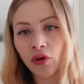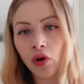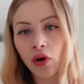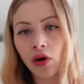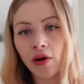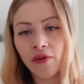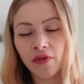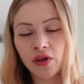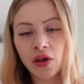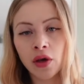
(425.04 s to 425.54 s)

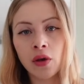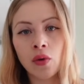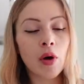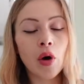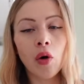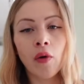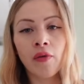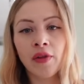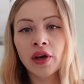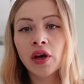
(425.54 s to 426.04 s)
got a few
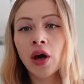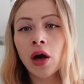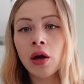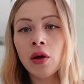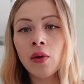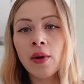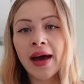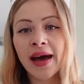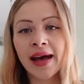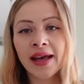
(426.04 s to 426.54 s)
on the go
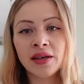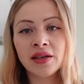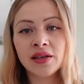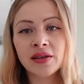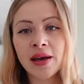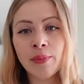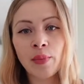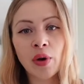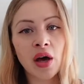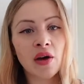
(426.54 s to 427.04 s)
and
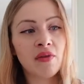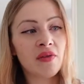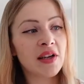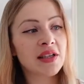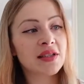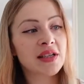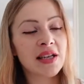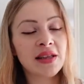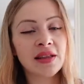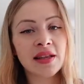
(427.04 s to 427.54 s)
they're
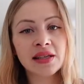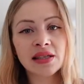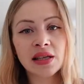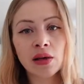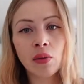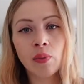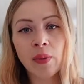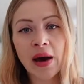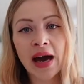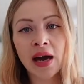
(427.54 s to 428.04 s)
perfect in this
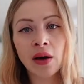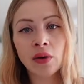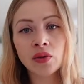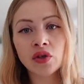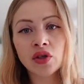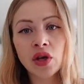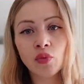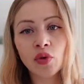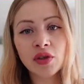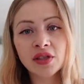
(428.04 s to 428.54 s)
little
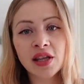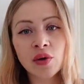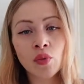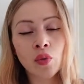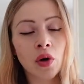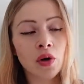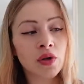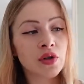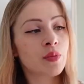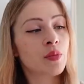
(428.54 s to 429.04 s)
pouch once they're
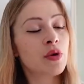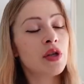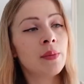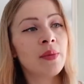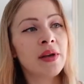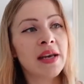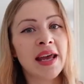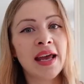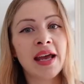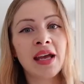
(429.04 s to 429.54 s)
washed put them
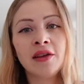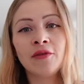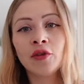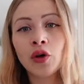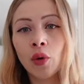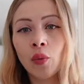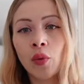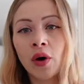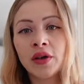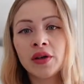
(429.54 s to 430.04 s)
in here you've
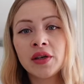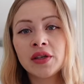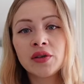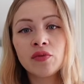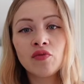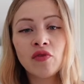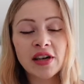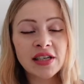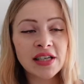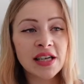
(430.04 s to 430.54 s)
got one
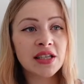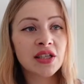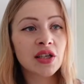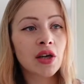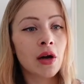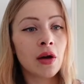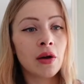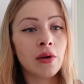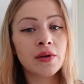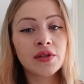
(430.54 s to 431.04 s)
ready to
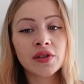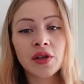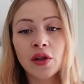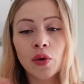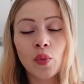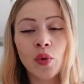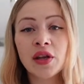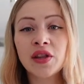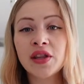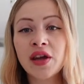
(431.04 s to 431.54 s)
go so
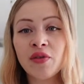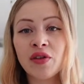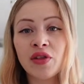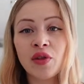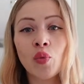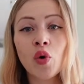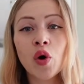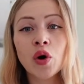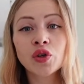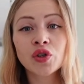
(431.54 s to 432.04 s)
that when they're in
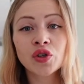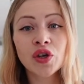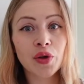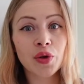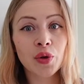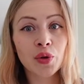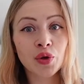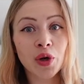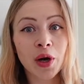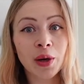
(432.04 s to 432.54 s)
the wash
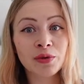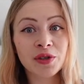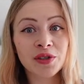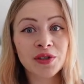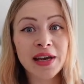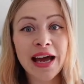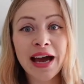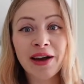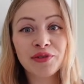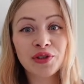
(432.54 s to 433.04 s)
your child
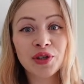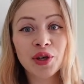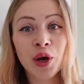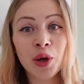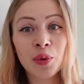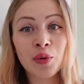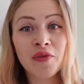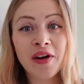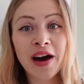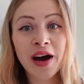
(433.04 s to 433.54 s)
doesn't have to
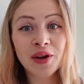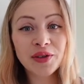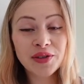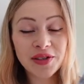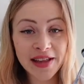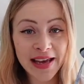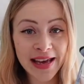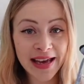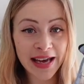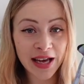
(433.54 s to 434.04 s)
go
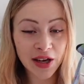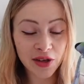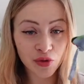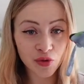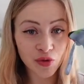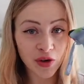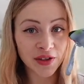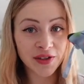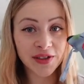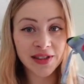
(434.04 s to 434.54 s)
without their
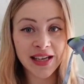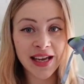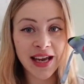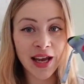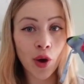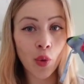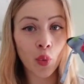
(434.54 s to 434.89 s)
trusty